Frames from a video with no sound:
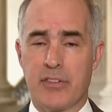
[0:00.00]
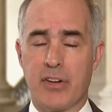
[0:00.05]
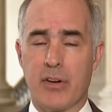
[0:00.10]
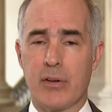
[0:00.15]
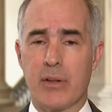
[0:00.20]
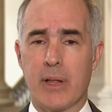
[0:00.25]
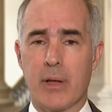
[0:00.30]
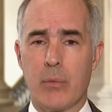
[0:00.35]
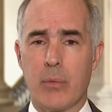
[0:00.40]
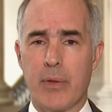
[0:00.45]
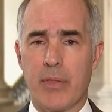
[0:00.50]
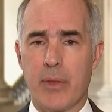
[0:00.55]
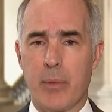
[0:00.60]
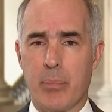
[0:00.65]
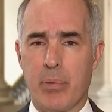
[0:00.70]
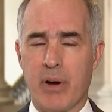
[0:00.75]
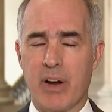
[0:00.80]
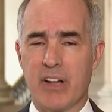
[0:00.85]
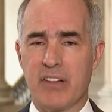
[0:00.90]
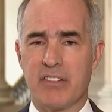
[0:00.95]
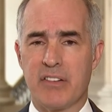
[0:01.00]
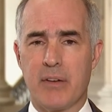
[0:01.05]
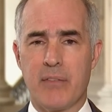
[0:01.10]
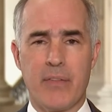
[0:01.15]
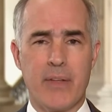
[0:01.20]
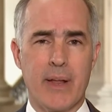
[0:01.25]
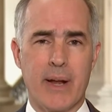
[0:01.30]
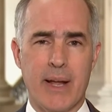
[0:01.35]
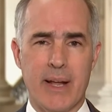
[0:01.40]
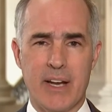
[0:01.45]
certainly when the President
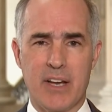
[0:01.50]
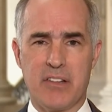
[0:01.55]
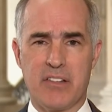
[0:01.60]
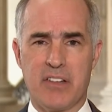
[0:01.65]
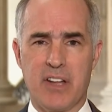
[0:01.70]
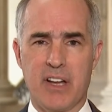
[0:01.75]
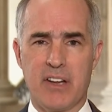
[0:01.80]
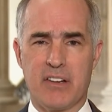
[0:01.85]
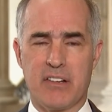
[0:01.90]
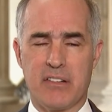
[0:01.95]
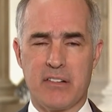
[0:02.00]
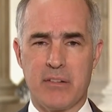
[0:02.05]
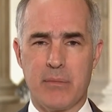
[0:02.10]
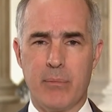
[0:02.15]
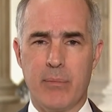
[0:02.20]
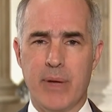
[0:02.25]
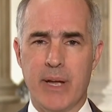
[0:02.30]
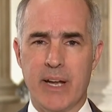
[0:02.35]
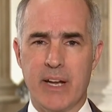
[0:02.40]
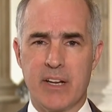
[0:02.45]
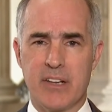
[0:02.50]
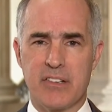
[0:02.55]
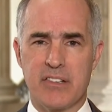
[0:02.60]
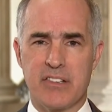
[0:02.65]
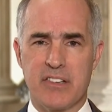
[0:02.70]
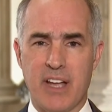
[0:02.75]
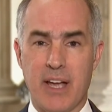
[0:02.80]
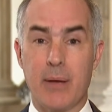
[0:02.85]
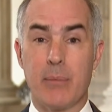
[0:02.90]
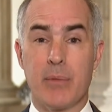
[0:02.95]
of the United States makes
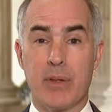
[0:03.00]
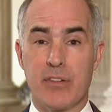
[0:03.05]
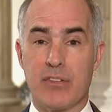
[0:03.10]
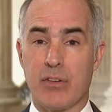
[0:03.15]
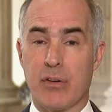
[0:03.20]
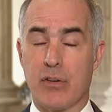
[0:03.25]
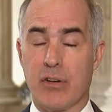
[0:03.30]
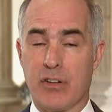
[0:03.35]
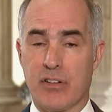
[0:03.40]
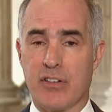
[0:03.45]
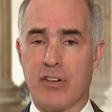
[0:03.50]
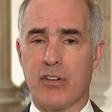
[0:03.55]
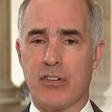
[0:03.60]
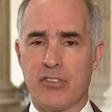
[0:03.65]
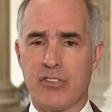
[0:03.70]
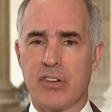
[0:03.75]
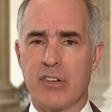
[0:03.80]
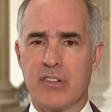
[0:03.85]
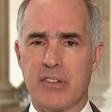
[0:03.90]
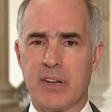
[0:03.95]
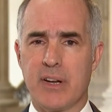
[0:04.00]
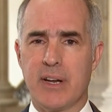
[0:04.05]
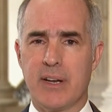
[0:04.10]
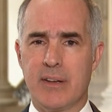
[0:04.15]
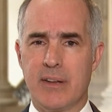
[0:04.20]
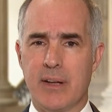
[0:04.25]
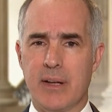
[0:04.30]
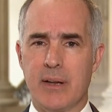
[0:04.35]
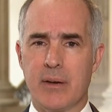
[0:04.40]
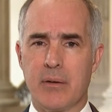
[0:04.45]
statements or assertions that
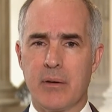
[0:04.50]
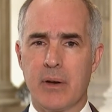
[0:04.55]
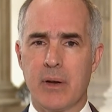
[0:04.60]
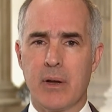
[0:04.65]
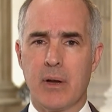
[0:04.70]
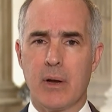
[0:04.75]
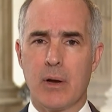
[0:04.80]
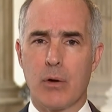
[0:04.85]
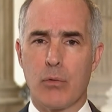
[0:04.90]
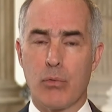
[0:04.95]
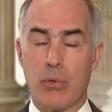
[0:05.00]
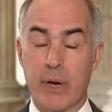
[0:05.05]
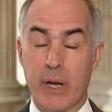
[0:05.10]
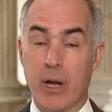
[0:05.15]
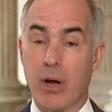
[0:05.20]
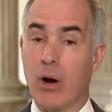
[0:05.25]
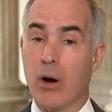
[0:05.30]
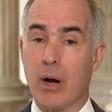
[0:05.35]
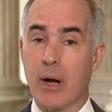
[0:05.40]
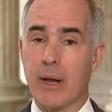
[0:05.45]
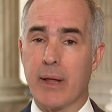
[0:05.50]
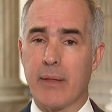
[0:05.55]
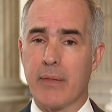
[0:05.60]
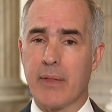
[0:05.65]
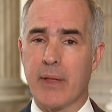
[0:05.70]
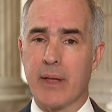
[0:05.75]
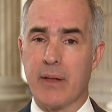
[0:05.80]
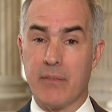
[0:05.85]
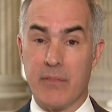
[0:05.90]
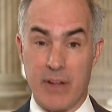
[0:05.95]
he did
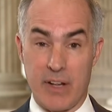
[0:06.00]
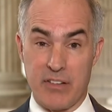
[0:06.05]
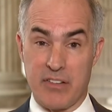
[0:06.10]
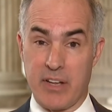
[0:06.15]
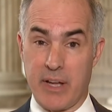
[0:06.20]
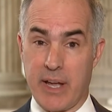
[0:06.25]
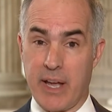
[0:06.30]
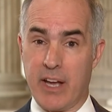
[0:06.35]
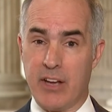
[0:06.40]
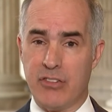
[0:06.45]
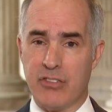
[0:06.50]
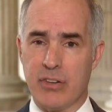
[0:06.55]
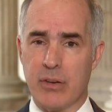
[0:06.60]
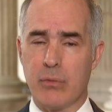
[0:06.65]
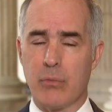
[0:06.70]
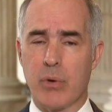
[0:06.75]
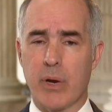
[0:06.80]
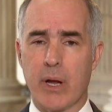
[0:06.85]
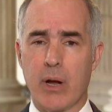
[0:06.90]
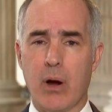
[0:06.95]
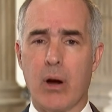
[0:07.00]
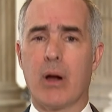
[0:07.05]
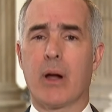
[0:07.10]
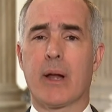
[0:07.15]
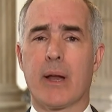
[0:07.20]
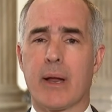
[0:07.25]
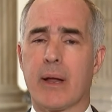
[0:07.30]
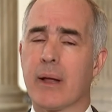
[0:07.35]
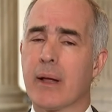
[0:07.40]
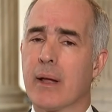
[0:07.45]
regarding the investigation,
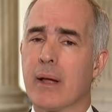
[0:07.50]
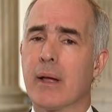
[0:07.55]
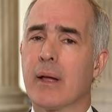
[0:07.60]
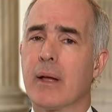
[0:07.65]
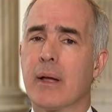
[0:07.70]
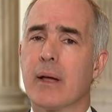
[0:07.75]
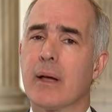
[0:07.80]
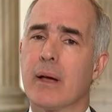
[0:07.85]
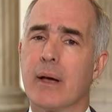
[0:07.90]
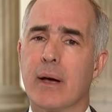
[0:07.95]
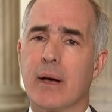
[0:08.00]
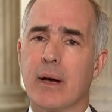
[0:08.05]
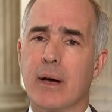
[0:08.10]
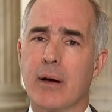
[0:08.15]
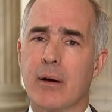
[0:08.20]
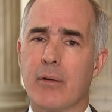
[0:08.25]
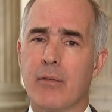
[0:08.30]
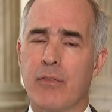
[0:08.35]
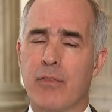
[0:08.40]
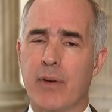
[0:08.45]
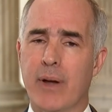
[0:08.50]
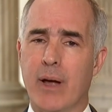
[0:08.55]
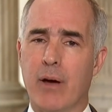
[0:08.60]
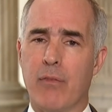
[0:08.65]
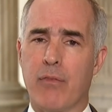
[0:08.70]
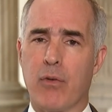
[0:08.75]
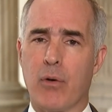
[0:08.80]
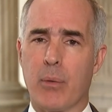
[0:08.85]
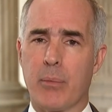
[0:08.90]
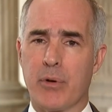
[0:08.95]
regarding
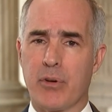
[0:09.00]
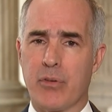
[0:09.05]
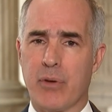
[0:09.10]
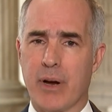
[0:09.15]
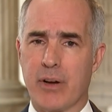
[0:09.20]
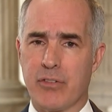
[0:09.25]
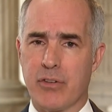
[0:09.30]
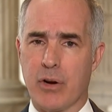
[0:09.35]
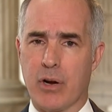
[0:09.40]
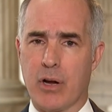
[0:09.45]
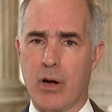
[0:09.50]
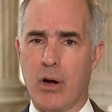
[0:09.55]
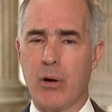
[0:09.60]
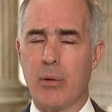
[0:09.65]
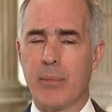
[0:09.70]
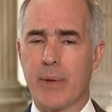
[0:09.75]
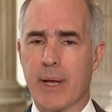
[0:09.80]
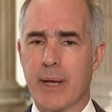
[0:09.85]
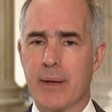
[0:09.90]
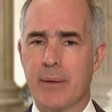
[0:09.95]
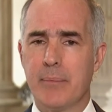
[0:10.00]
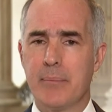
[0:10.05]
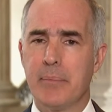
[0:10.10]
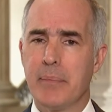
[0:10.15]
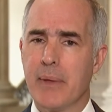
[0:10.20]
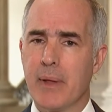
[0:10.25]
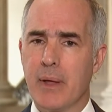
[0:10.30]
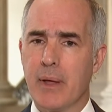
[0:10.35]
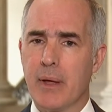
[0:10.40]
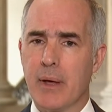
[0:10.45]
now former Director Comey,
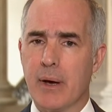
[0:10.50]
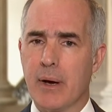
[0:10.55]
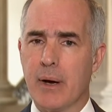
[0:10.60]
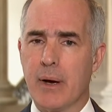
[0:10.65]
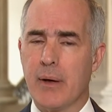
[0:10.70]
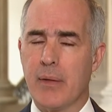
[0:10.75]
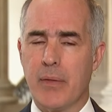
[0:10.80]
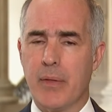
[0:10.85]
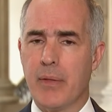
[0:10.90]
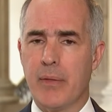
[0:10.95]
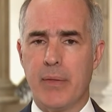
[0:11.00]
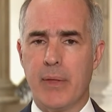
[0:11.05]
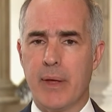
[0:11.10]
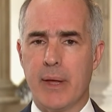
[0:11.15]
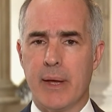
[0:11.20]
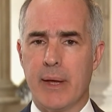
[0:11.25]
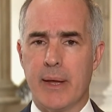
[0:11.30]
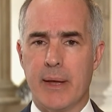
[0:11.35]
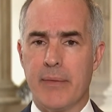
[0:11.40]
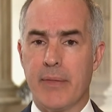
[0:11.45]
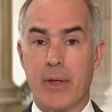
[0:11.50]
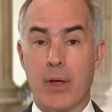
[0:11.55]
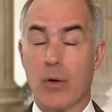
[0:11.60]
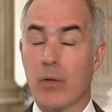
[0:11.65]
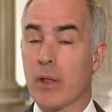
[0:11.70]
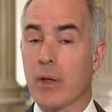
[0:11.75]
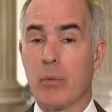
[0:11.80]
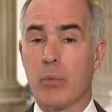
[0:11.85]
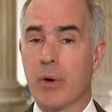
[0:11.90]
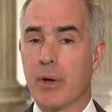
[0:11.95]
and the
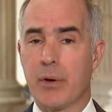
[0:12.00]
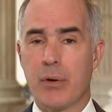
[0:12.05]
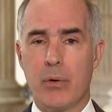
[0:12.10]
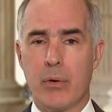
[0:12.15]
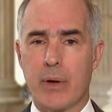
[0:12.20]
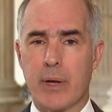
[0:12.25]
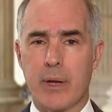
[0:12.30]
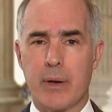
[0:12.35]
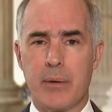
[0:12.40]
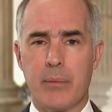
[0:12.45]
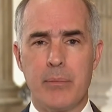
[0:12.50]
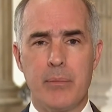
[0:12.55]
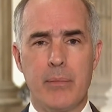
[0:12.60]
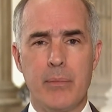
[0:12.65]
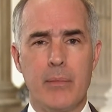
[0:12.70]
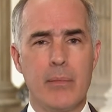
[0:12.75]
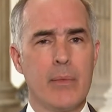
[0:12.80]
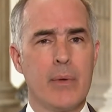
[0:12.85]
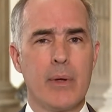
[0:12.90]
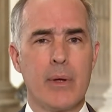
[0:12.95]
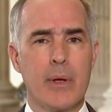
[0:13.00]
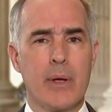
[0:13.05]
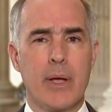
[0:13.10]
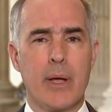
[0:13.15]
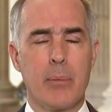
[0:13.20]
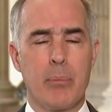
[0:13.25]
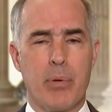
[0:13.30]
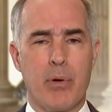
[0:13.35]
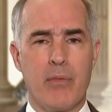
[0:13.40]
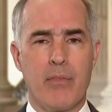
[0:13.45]
only one who can
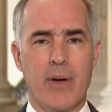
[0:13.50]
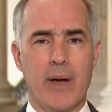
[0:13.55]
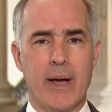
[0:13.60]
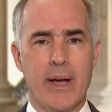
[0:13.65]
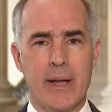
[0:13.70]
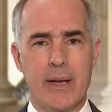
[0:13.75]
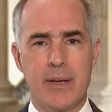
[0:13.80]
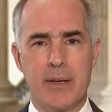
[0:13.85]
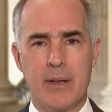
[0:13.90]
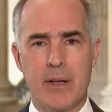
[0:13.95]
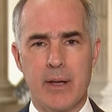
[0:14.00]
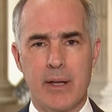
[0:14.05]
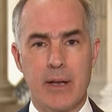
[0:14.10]
provide